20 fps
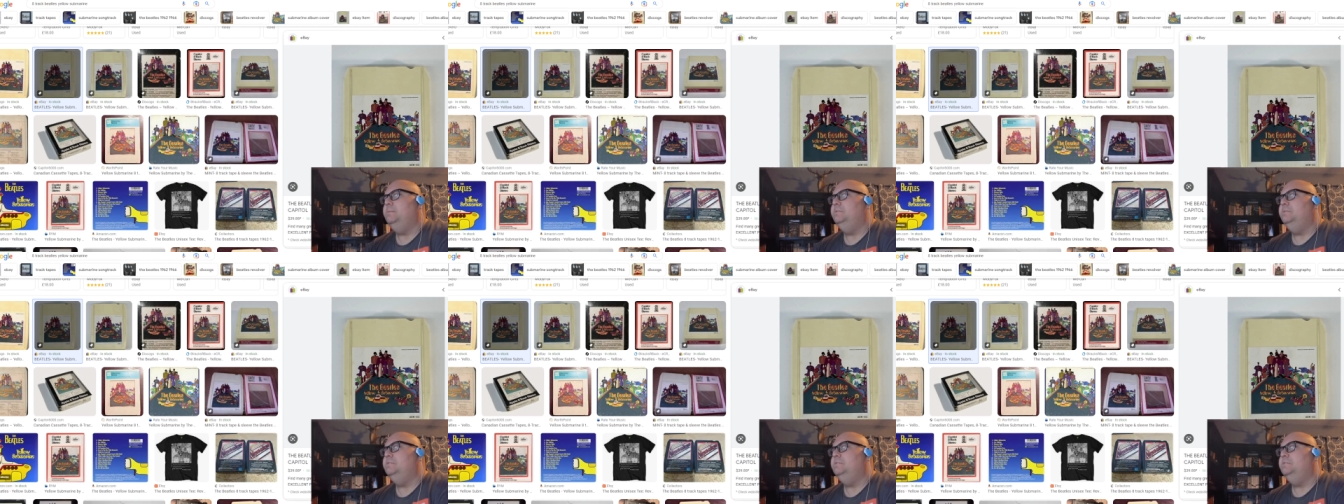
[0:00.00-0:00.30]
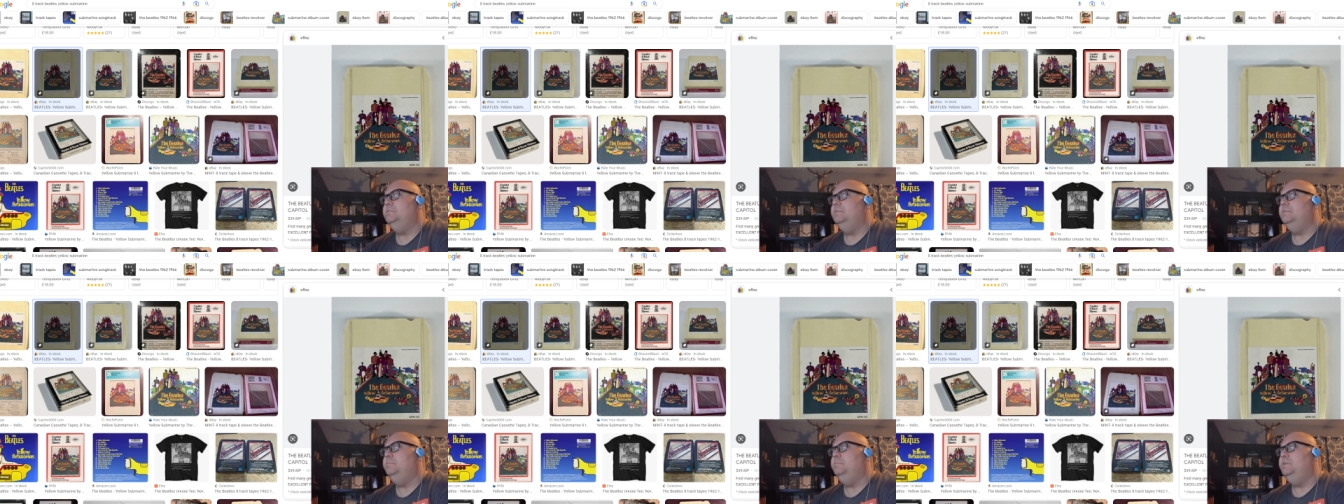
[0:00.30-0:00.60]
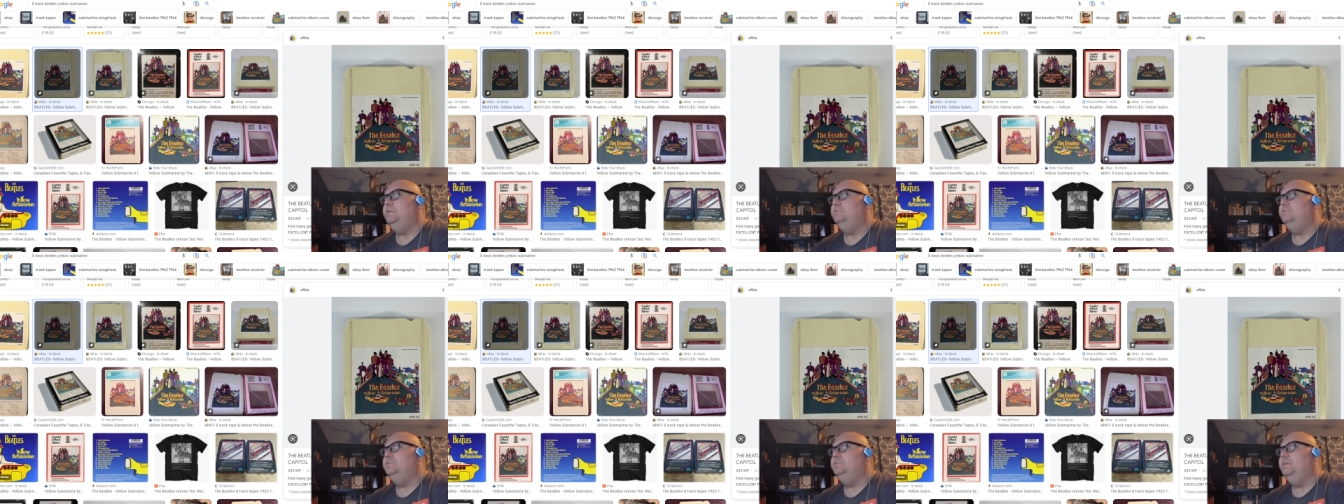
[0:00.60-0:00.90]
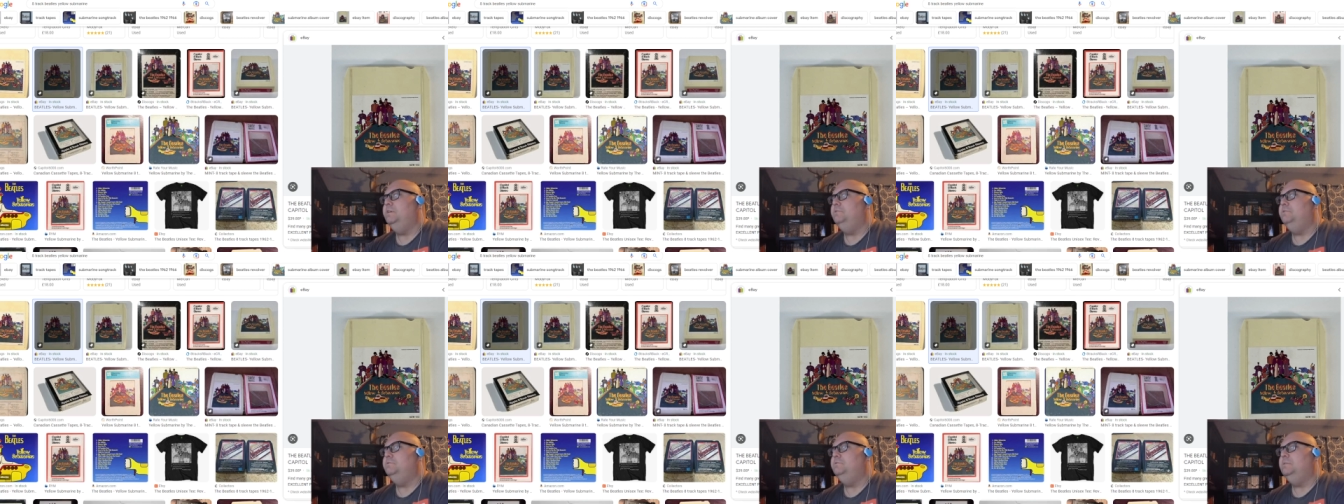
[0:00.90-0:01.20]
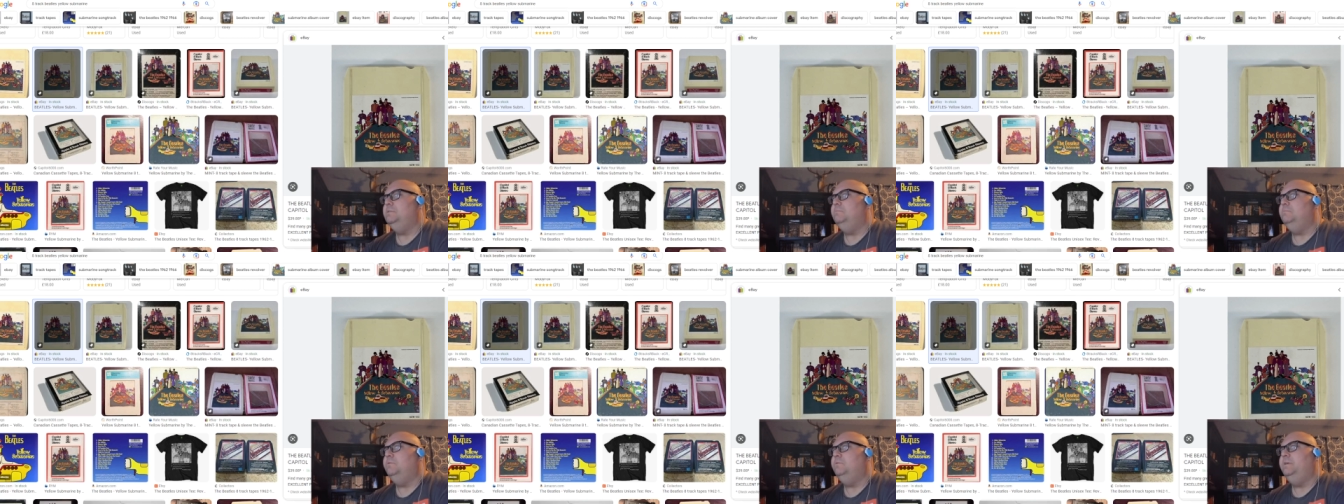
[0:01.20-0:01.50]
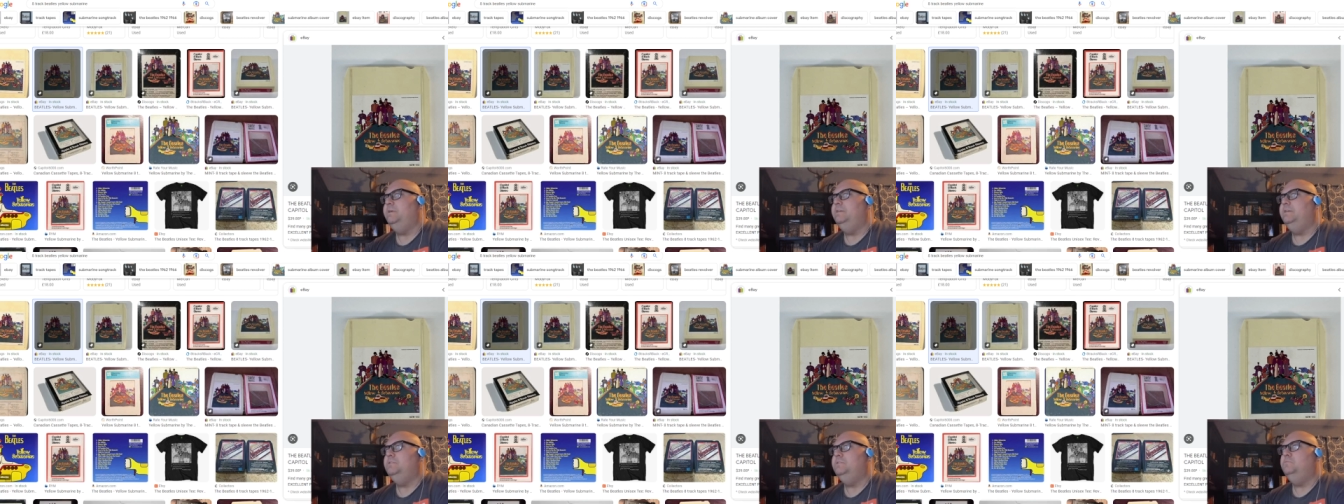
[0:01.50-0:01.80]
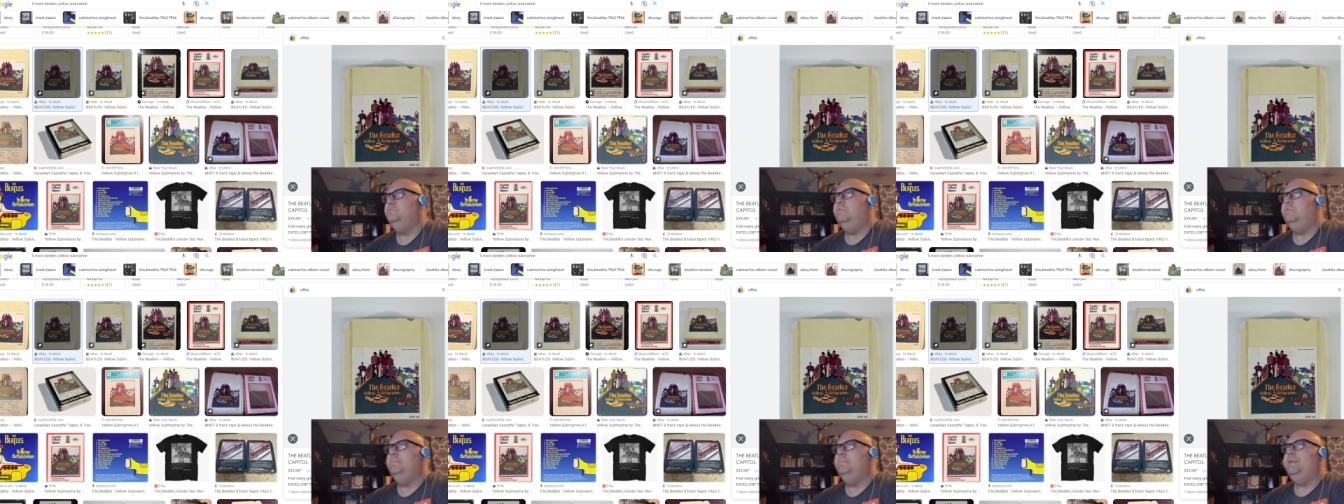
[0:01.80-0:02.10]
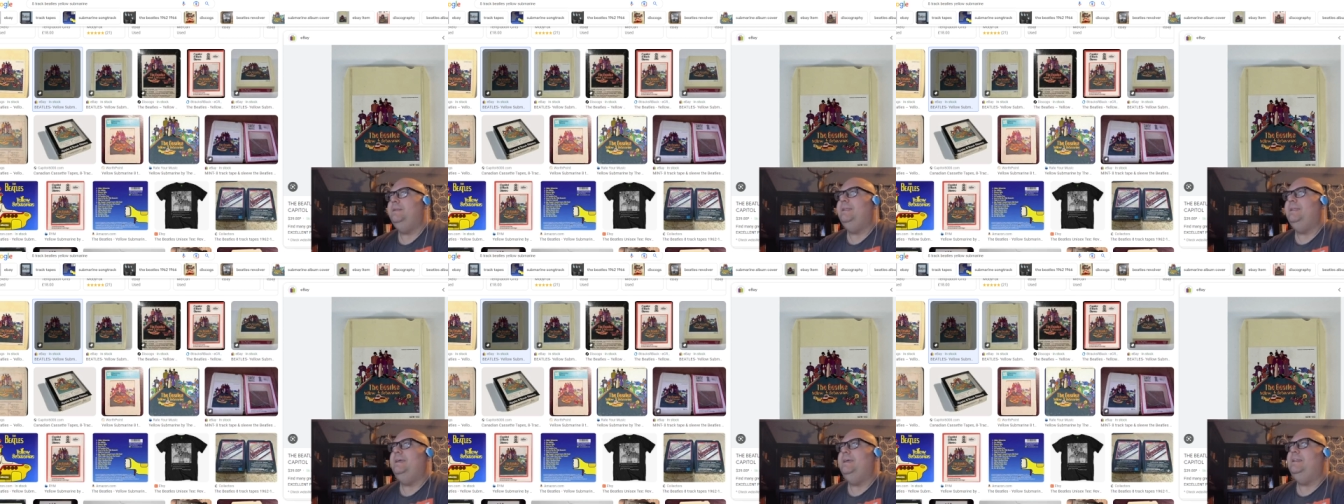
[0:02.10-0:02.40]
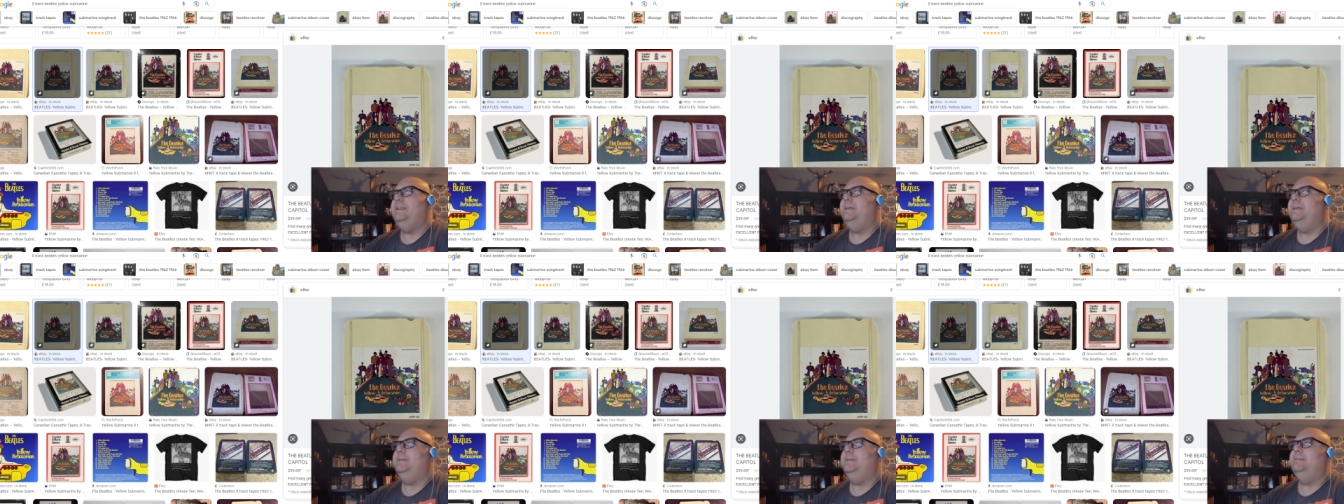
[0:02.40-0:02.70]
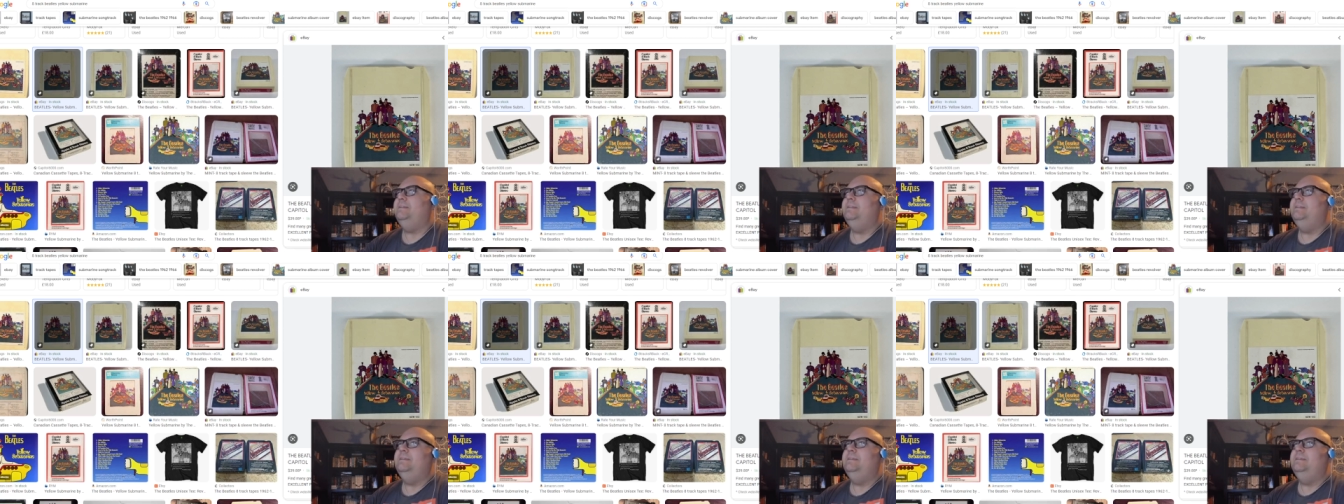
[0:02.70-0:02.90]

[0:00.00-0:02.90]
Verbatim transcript: This is the Beatles Yellow Submarine. This is one my dad had.